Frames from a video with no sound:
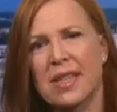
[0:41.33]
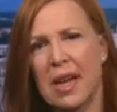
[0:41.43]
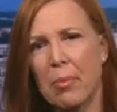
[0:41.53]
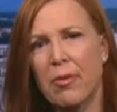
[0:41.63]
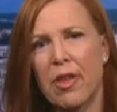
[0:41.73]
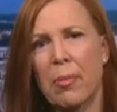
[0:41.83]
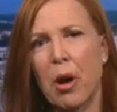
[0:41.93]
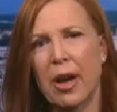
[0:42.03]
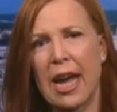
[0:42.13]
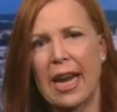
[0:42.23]
some of them
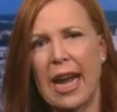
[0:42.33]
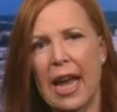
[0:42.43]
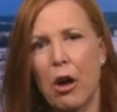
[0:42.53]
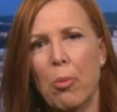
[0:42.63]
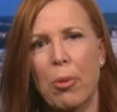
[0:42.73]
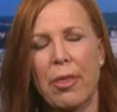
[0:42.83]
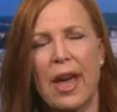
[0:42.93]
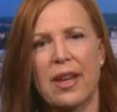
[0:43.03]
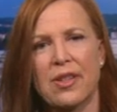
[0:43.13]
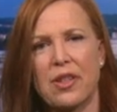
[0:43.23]
are getting help
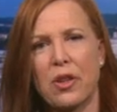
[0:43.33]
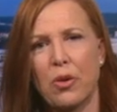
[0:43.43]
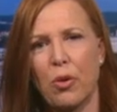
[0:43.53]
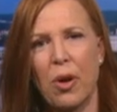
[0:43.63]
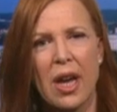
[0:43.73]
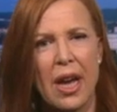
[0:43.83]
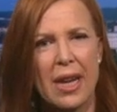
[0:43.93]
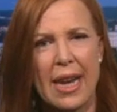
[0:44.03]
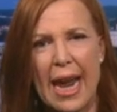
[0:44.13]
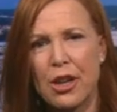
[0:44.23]
thanks to
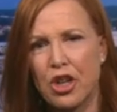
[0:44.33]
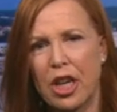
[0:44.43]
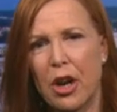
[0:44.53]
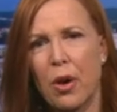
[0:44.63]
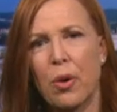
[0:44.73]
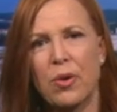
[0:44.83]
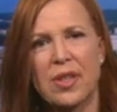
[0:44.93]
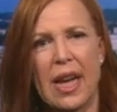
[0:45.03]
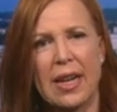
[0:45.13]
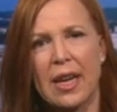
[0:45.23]

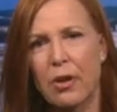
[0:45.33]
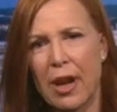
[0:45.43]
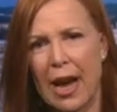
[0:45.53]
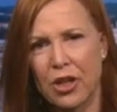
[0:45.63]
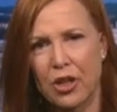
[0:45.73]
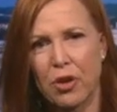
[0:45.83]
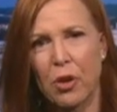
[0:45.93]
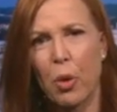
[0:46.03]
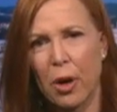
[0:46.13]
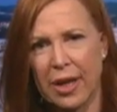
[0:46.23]
NGOs and
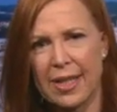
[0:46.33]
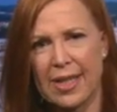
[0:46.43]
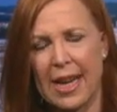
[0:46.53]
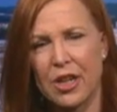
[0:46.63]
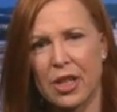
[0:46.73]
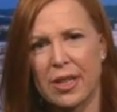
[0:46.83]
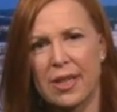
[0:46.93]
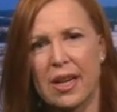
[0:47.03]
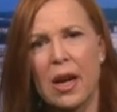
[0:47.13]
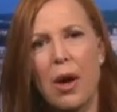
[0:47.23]
international
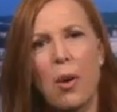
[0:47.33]
organizations,